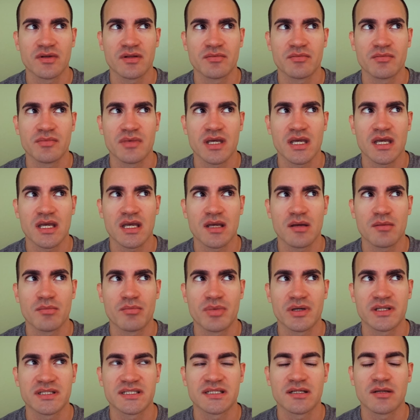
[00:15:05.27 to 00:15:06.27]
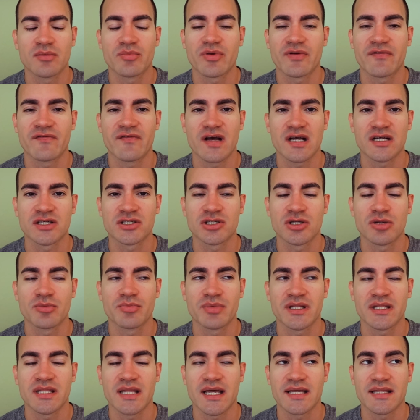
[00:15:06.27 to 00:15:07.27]
with me, but still professional,
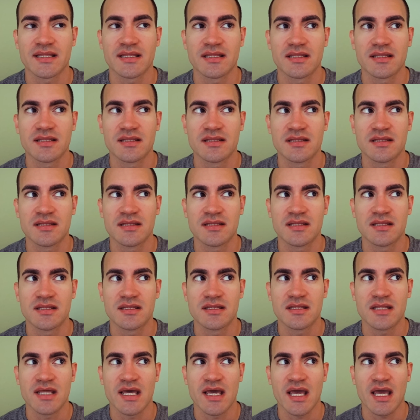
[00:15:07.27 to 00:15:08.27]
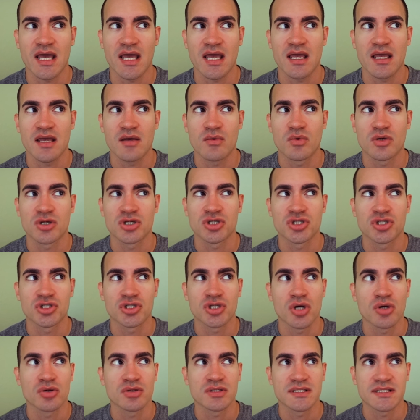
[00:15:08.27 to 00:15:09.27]
but, like, they were
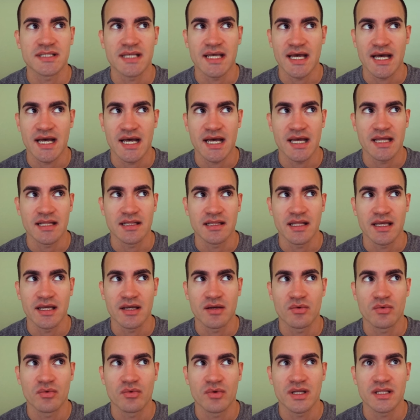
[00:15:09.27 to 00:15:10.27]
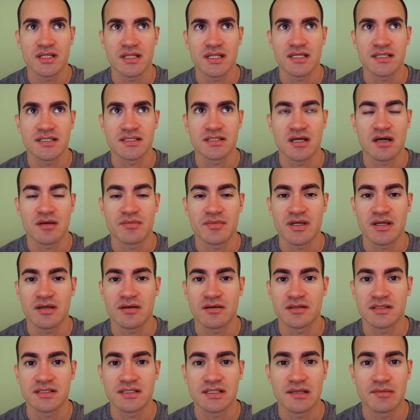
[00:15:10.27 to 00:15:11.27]
so sad, like, when they saw
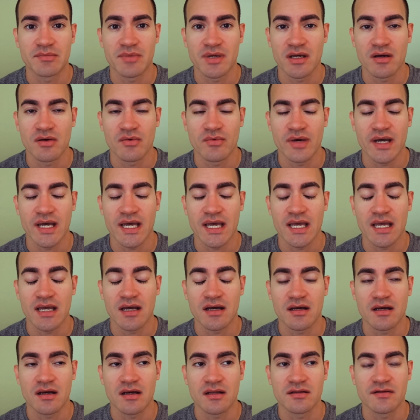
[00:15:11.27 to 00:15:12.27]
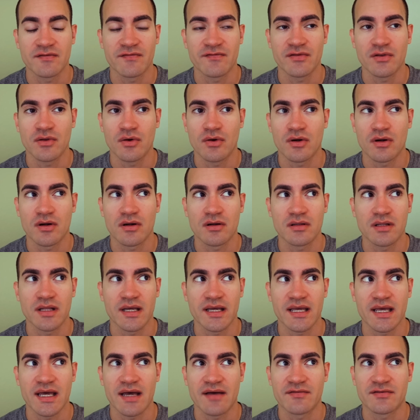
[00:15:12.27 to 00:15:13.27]
me slipping away on the floor,
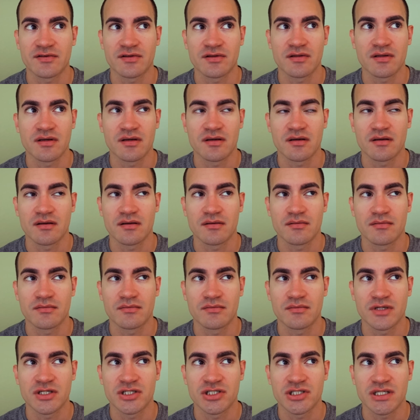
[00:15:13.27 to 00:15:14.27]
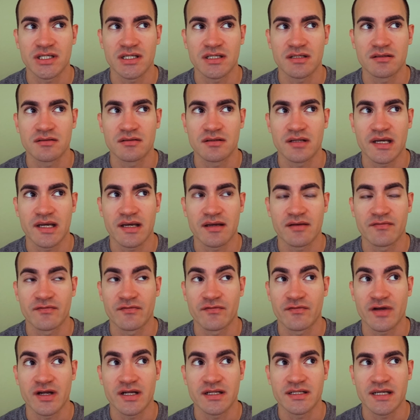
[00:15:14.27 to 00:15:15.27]
like, after the machine, like,
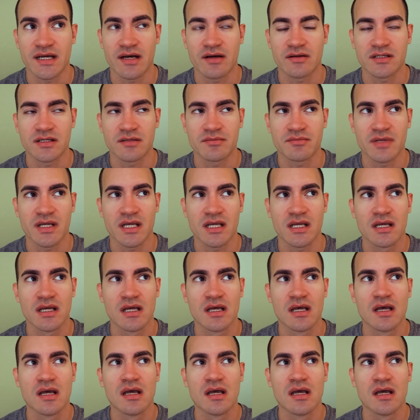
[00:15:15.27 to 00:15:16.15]
freaked out on me,